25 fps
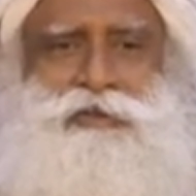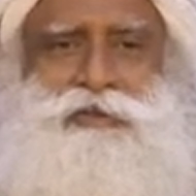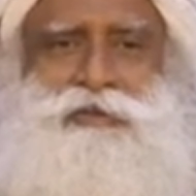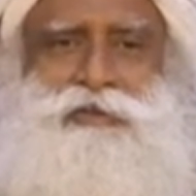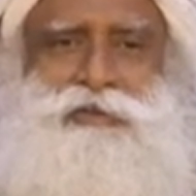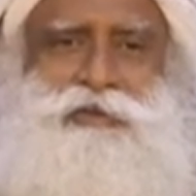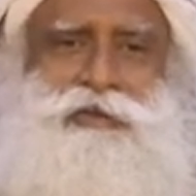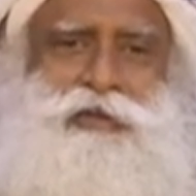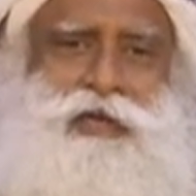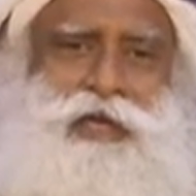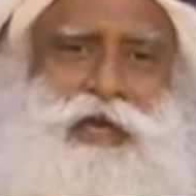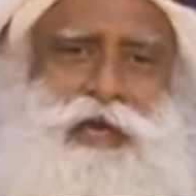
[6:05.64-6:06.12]

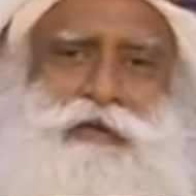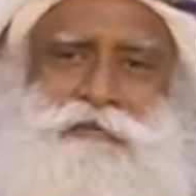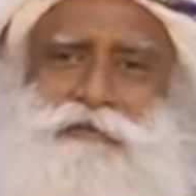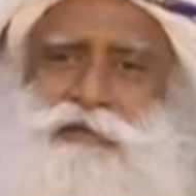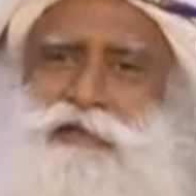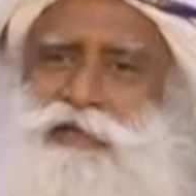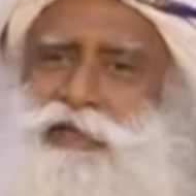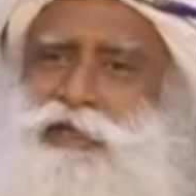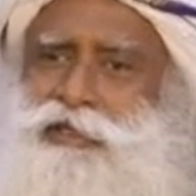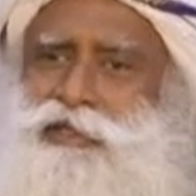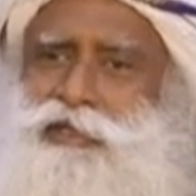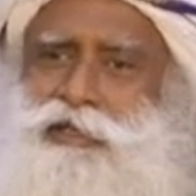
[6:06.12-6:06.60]
ever
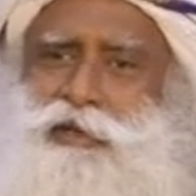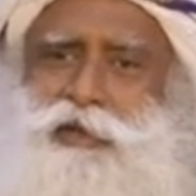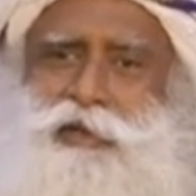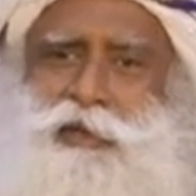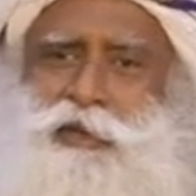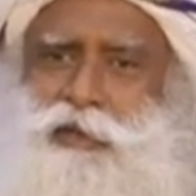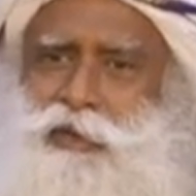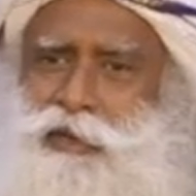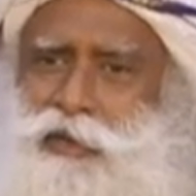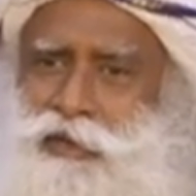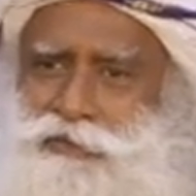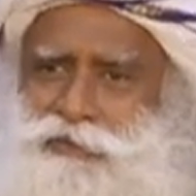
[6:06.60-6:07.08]
getting
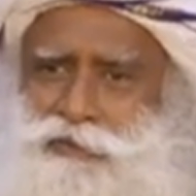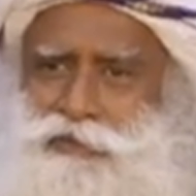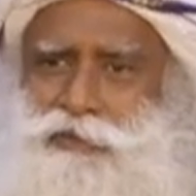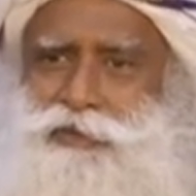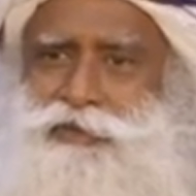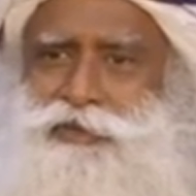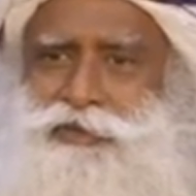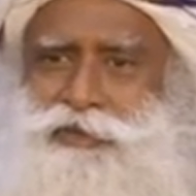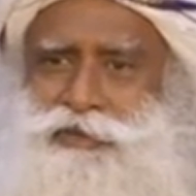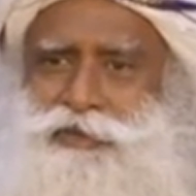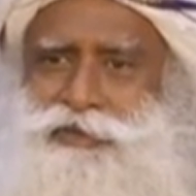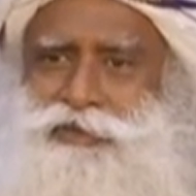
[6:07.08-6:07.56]
old, of
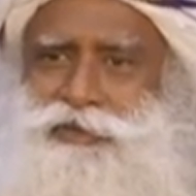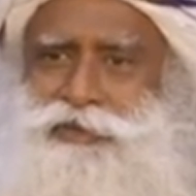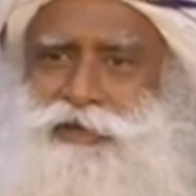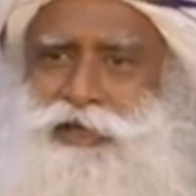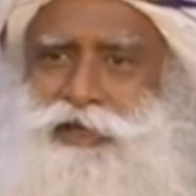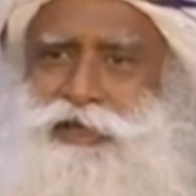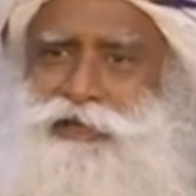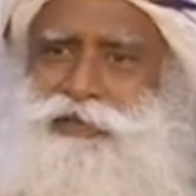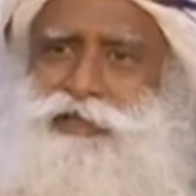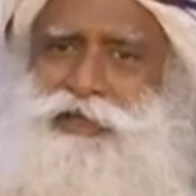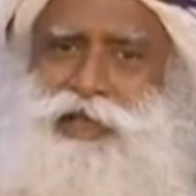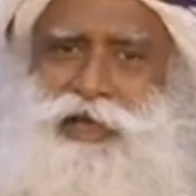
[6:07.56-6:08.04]
course,
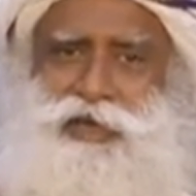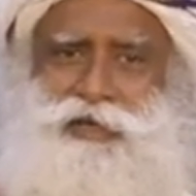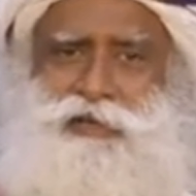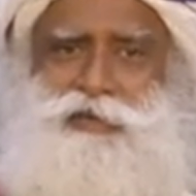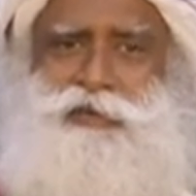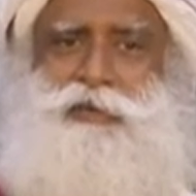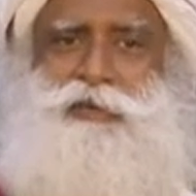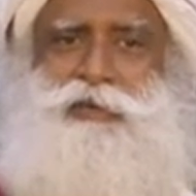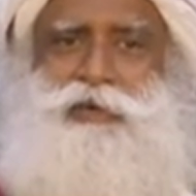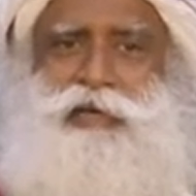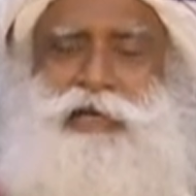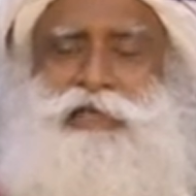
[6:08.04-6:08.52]
and that you're
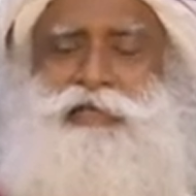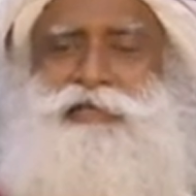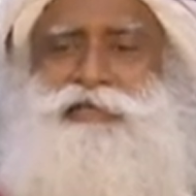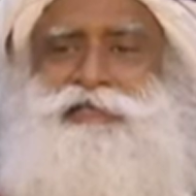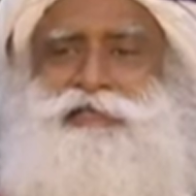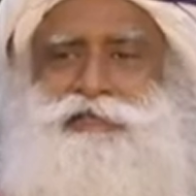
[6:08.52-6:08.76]
right.